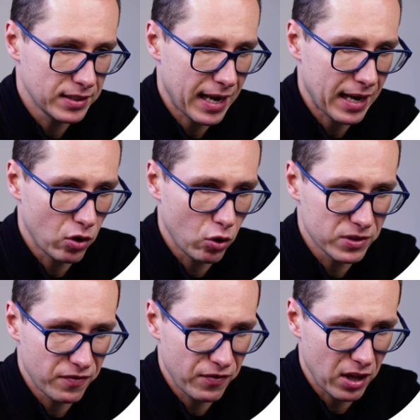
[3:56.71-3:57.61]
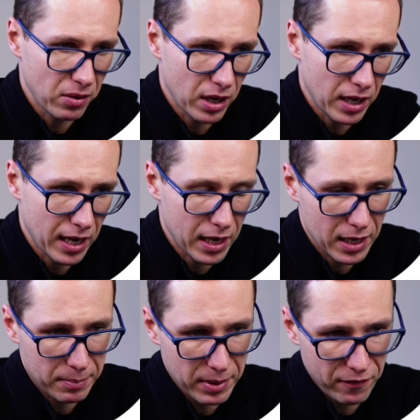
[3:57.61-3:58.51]
townhomes fell
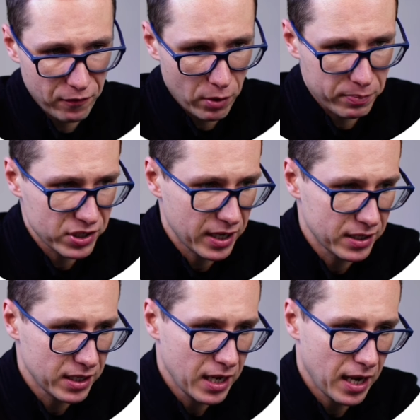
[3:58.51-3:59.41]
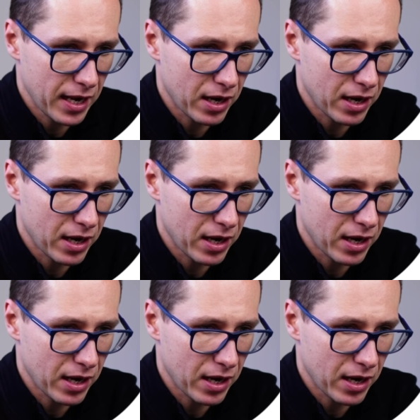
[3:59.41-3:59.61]
by 4%, and